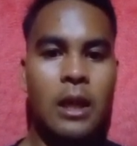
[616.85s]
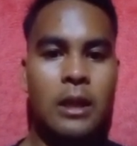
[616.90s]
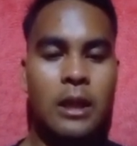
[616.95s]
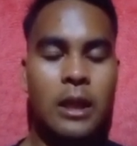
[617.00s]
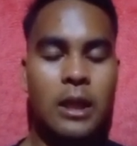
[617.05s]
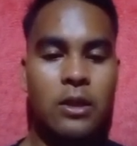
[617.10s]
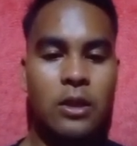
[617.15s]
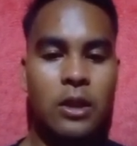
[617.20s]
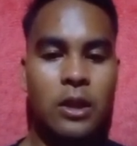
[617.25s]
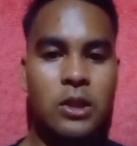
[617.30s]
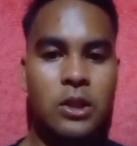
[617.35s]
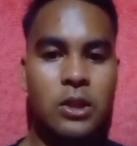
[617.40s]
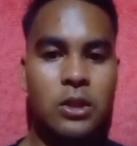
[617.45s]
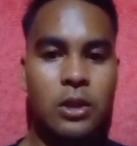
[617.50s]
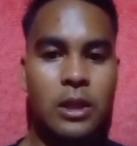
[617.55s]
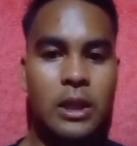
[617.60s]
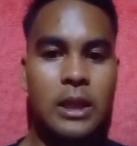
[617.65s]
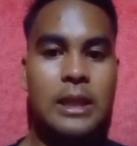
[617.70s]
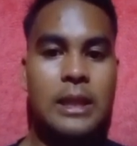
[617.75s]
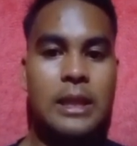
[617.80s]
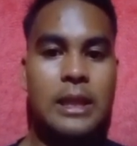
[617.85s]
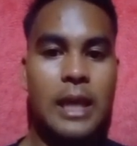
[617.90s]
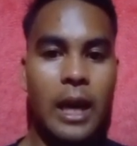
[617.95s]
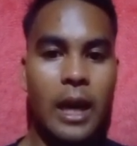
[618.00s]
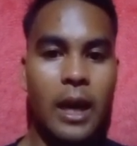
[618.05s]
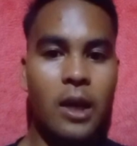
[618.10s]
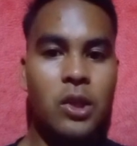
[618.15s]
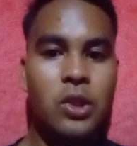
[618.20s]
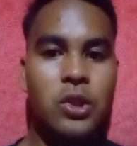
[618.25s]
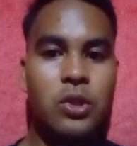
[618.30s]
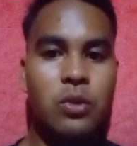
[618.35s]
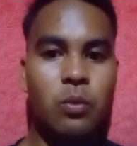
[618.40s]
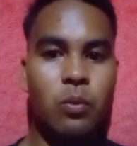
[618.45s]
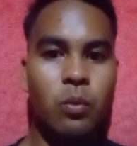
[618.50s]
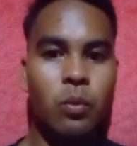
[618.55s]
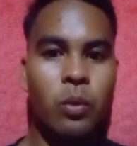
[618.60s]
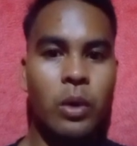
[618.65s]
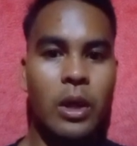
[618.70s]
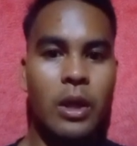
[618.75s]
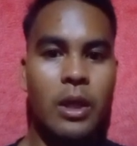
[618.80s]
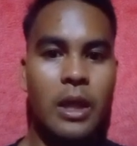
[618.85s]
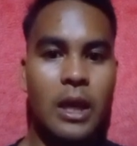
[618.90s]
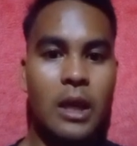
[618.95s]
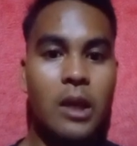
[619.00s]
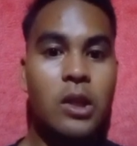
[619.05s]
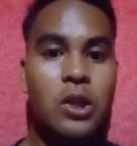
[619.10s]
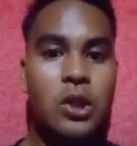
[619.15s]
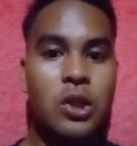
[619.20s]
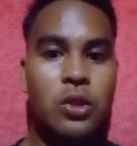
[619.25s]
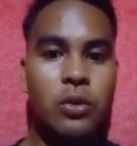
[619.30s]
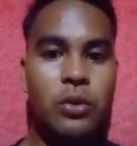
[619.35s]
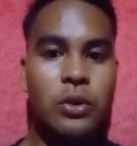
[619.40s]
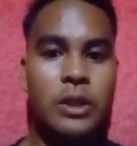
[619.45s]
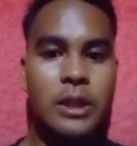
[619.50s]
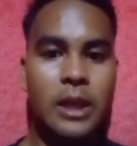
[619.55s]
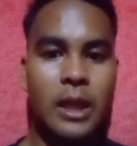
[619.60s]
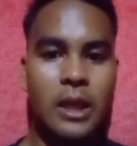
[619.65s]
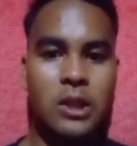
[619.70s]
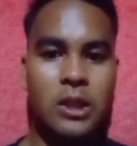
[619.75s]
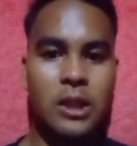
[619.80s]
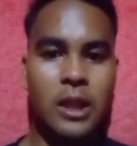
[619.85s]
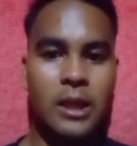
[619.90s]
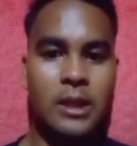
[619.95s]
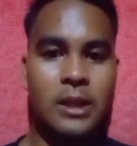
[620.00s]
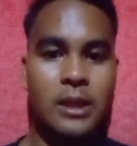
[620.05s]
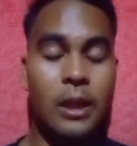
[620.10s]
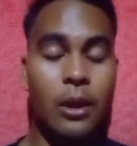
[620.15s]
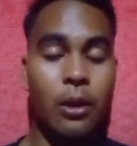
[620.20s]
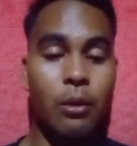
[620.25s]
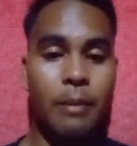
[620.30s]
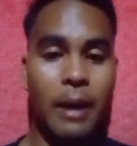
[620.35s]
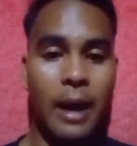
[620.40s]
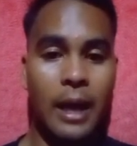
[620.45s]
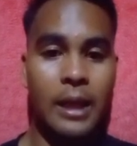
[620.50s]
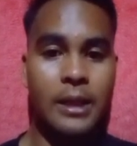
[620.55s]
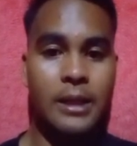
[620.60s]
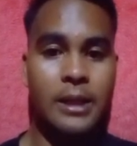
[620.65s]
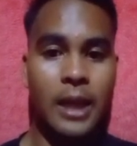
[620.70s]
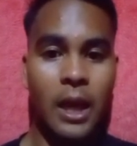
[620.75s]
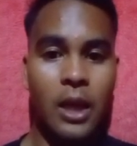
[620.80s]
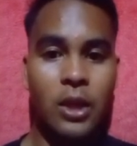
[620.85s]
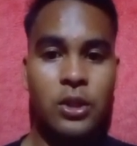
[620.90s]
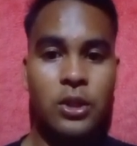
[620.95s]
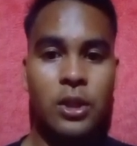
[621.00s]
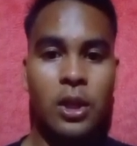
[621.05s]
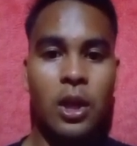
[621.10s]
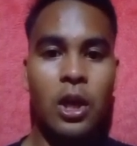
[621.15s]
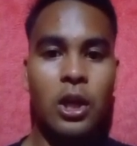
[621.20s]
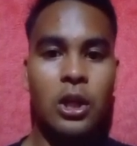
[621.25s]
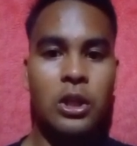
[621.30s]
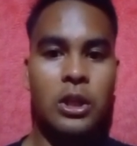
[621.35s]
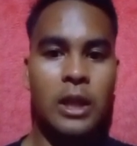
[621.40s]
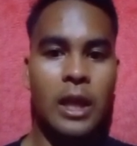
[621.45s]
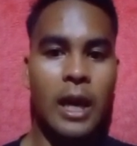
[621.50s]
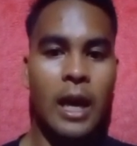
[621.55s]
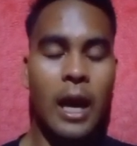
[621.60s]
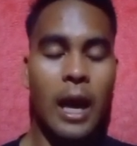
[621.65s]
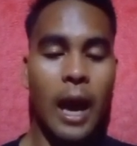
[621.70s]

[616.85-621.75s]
literature engage with issues such as globalization,